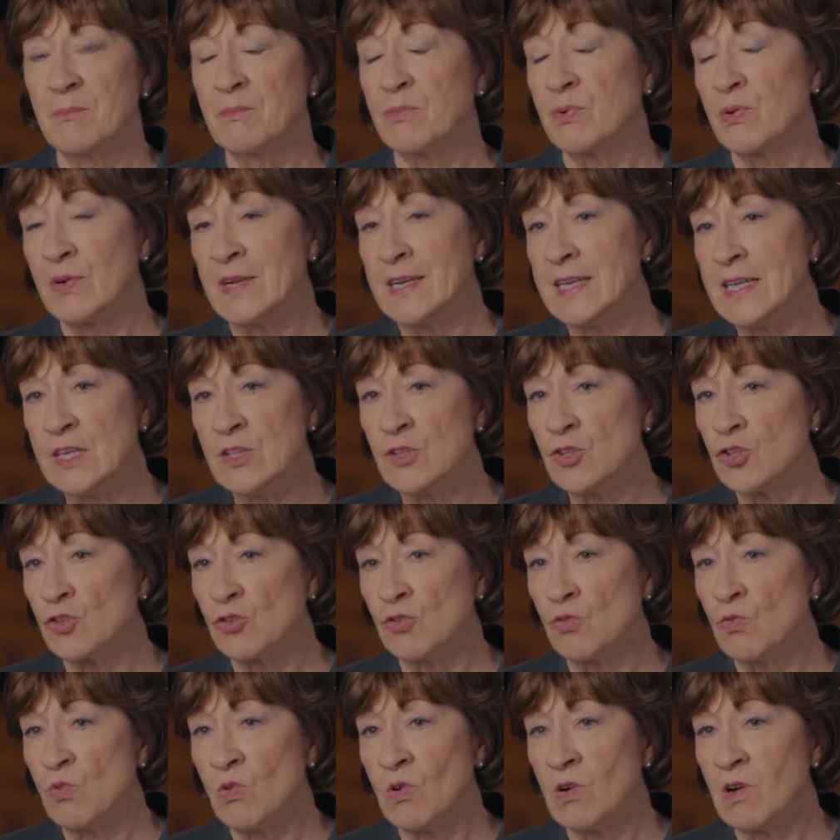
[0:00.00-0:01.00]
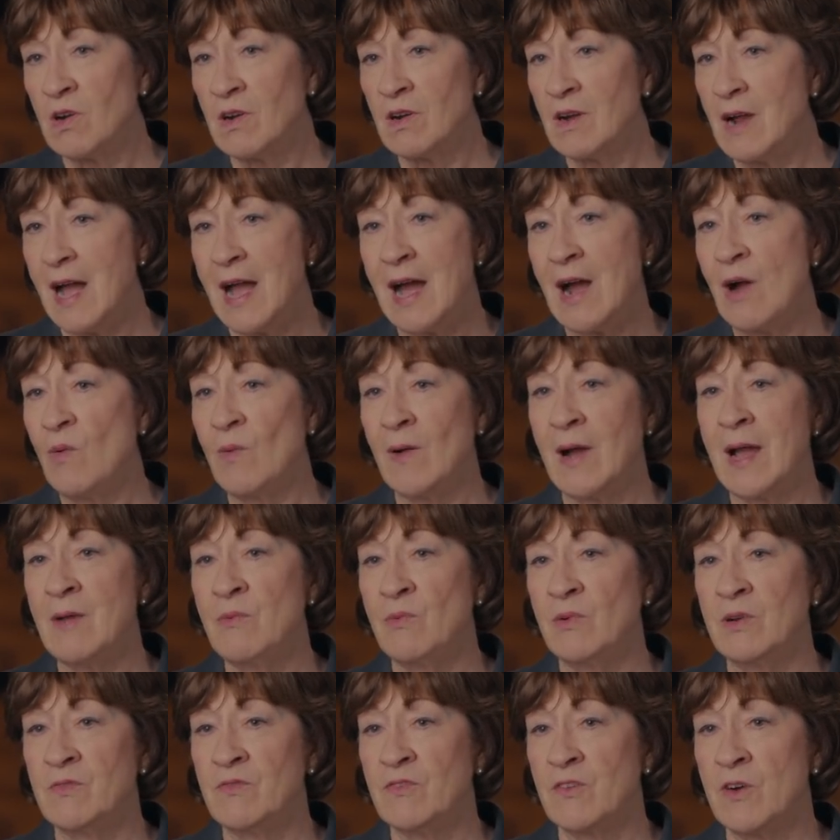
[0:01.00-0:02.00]
pretty sure how I
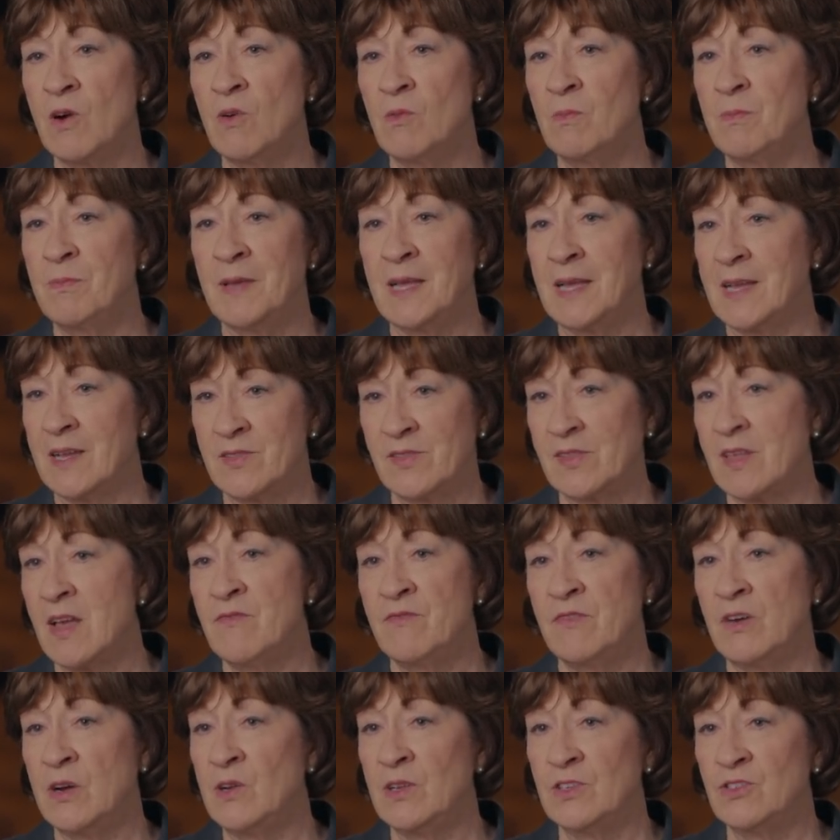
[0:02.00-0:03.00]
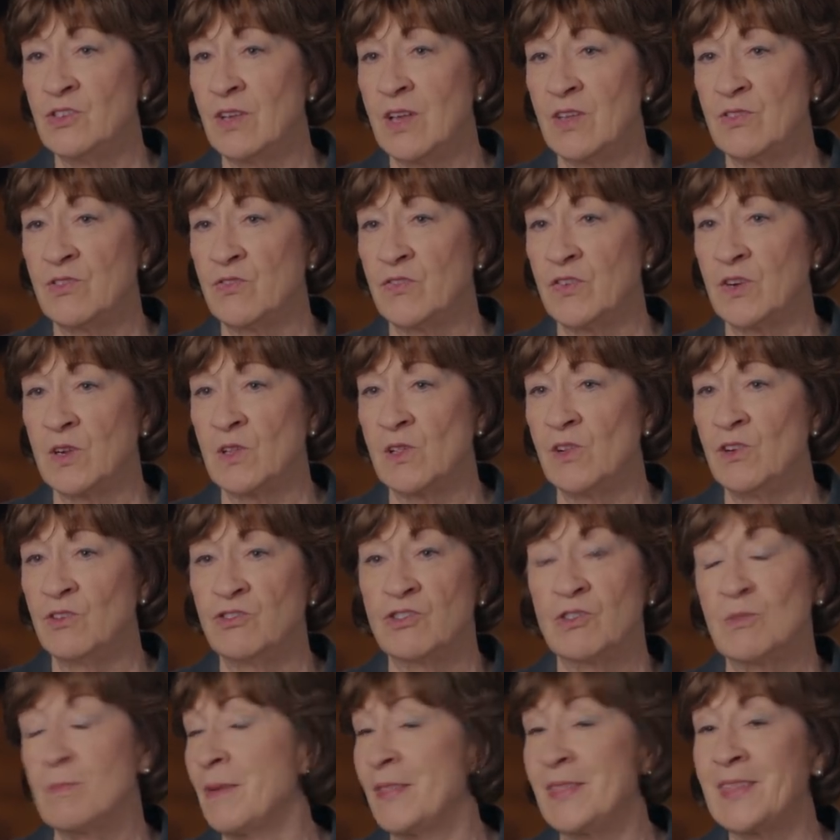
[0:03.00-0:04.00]
would vote because I voted yes for
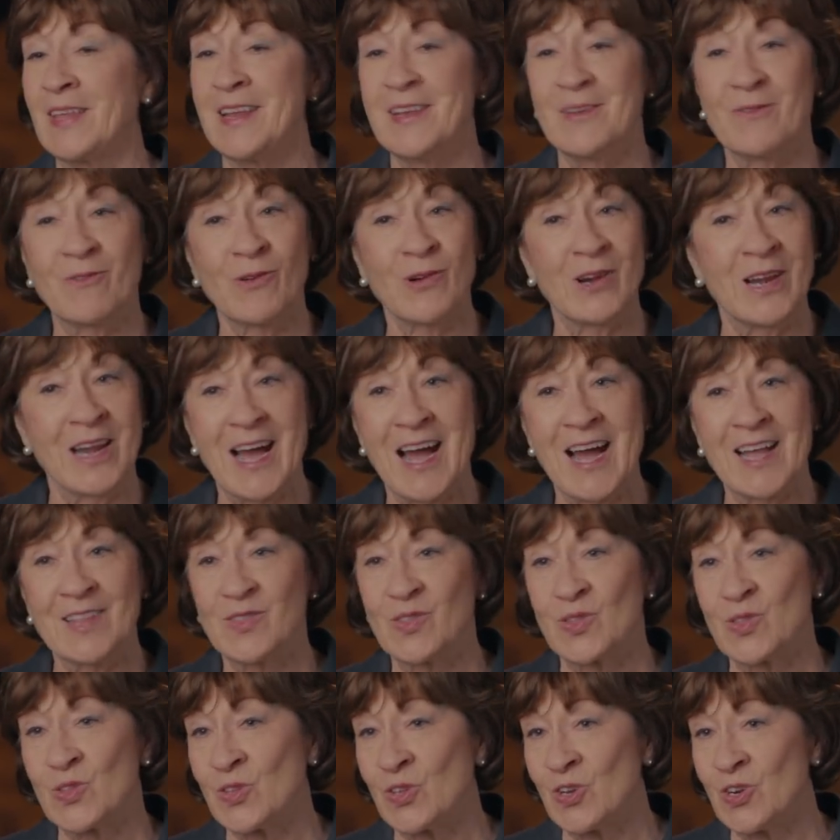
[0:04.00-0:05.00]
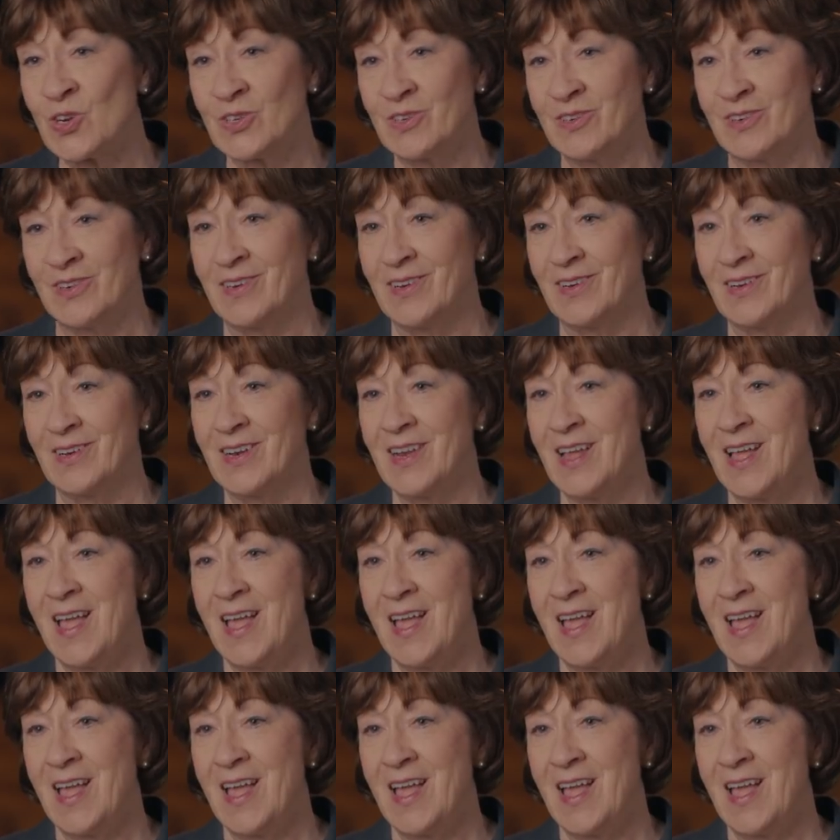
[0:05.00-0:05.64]
cloture, but they were not certain.